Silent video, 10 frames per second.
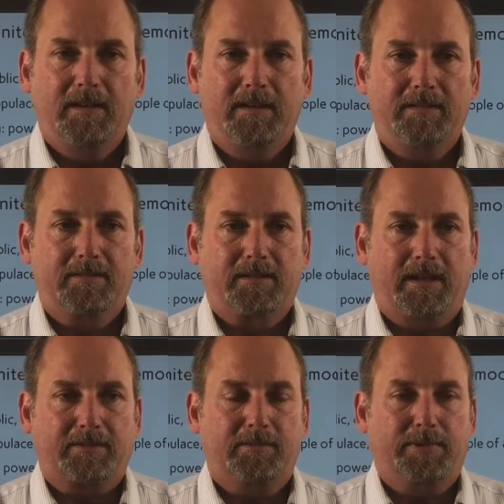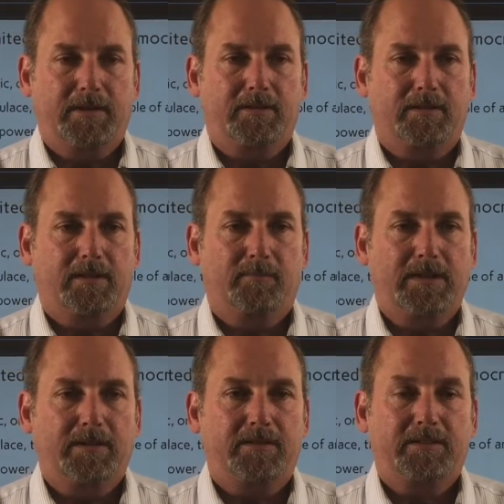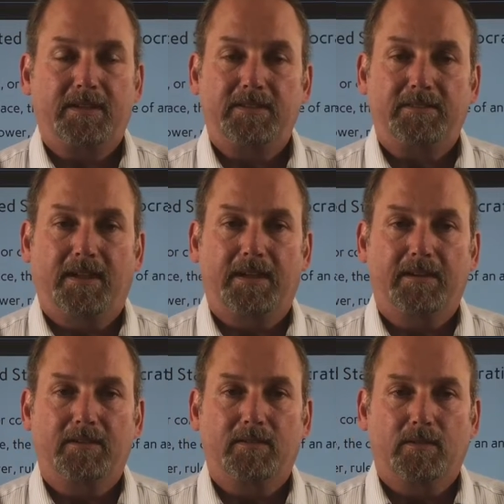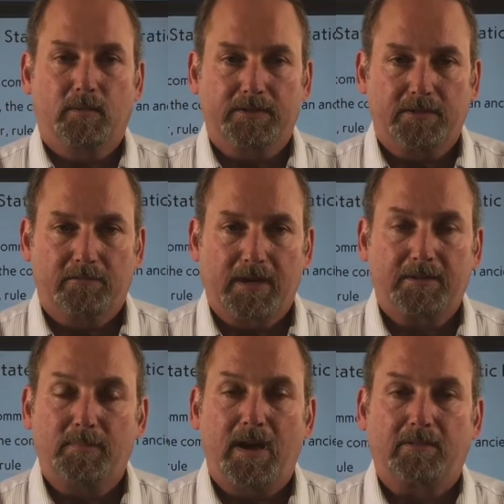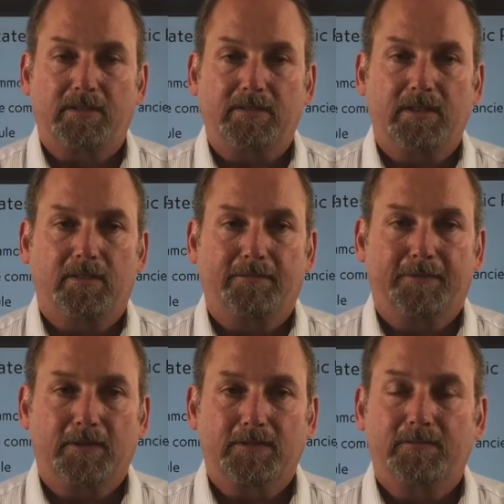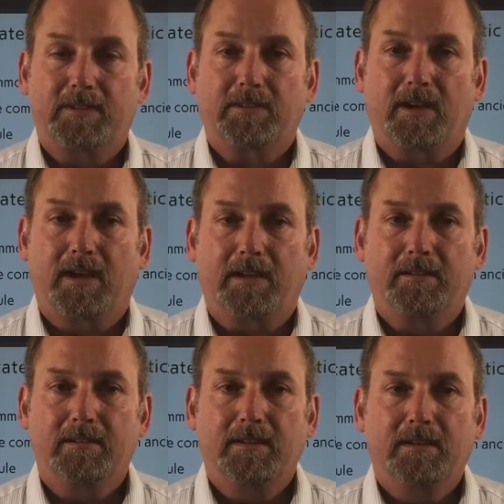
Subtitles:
In this classical period, the government of the city-state was a direct democracy, the first of its kind,